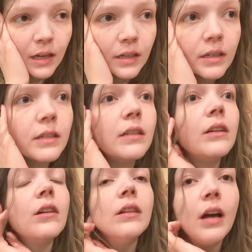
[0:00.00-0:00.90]
And
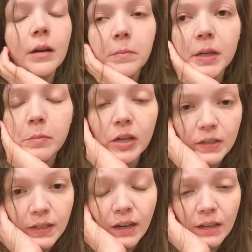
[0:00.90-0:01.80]
there are a lot of big
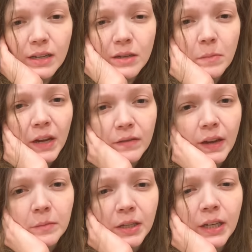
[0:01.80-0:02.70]
personalities in my
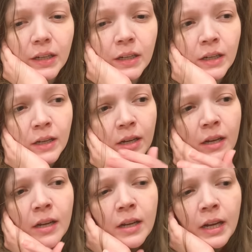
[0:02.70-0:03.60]
family.
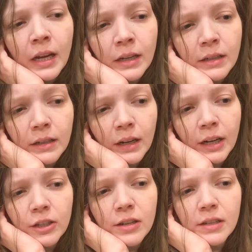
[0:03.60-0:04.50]
And
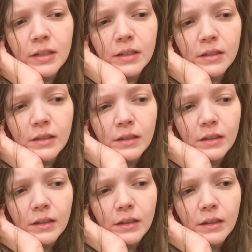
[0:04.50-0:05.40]
I just
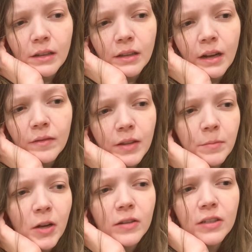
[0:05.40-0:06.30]
love
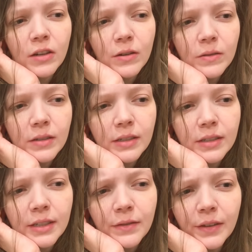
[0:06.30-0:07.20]
them all so
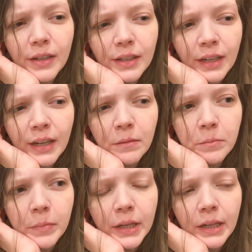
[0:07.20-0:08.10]
differently,
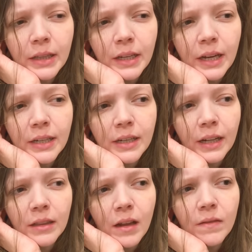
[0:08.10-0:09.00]
but in the end,
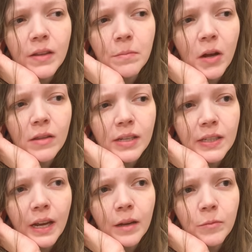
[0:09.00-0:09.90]
I love them all the
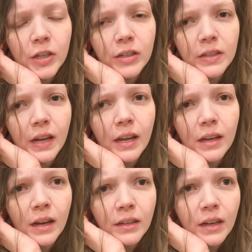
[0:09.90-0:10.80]
same, which is
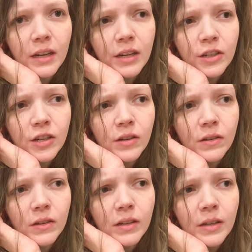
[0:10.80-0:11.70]
like
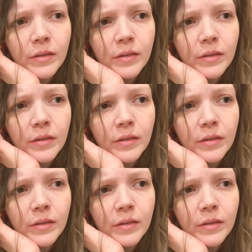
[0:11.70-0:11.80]
unconditional.